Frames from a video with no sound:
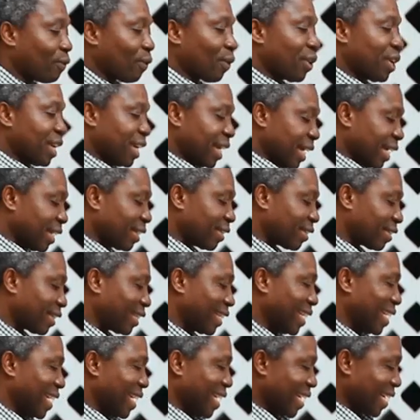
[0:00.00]
von links
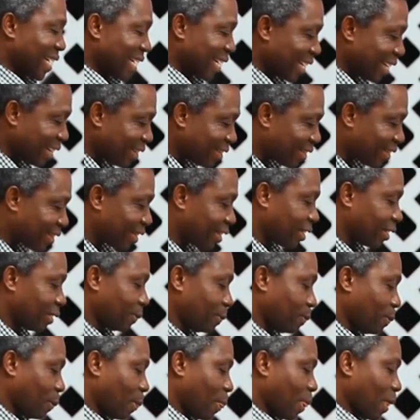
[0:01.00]
ist
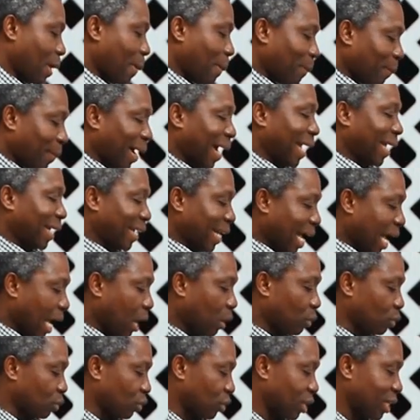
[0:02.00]
mein
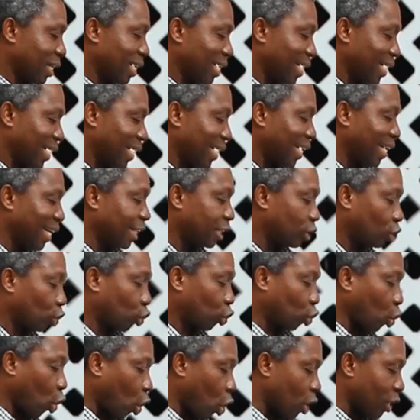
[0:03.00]
Haus. The
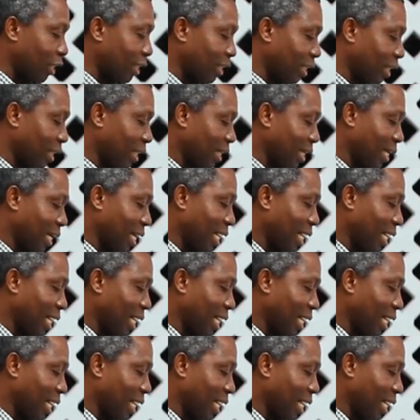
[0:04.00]
third